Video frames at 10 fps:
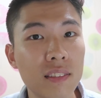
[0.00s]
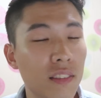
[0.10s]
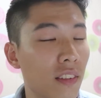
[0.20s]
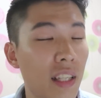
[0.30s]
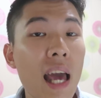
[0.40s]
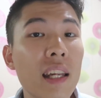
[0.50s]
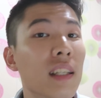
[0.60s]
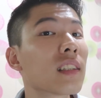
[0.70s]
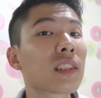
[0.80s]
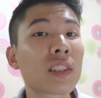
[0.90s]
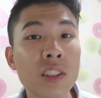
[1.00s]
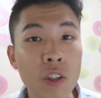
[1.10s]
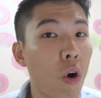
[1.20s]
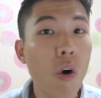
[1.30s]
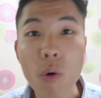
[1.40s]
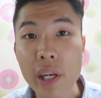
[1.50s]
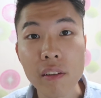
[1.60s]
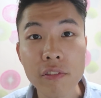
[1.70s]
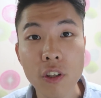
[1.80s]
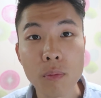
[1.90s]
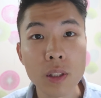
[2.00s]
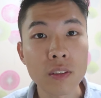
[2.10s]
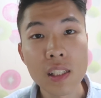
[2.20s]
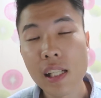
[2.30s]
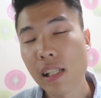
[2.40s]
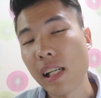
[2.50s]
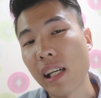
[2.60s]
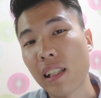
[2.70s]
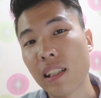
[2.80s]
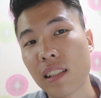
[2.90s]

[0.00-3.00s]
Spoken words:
You know, that is so informal, and